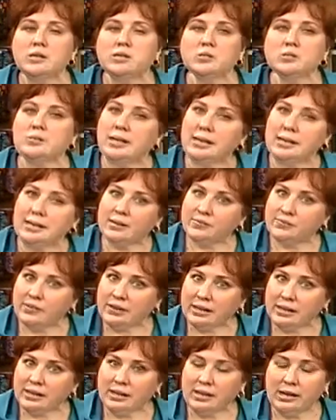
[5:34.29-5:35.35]
So take
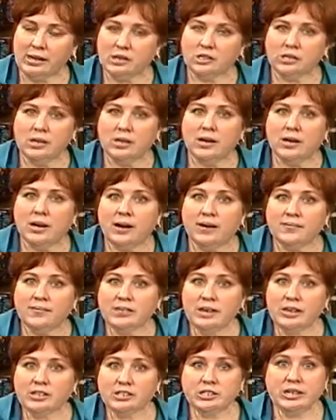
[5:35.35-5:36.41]
advantage of
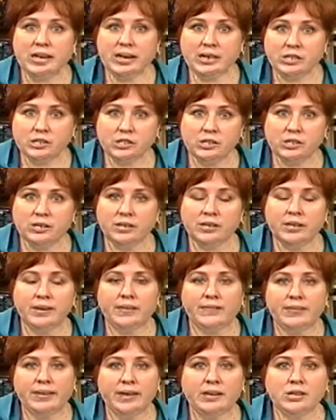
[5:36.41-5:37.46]
the education
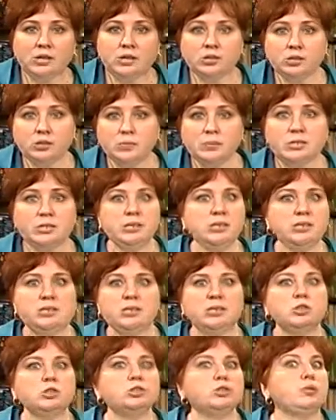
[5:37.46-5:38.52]
that your sewing machine
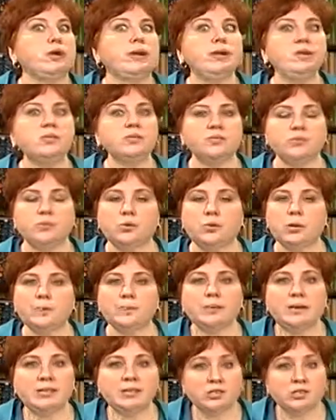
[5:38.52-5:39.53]
dealer trains for,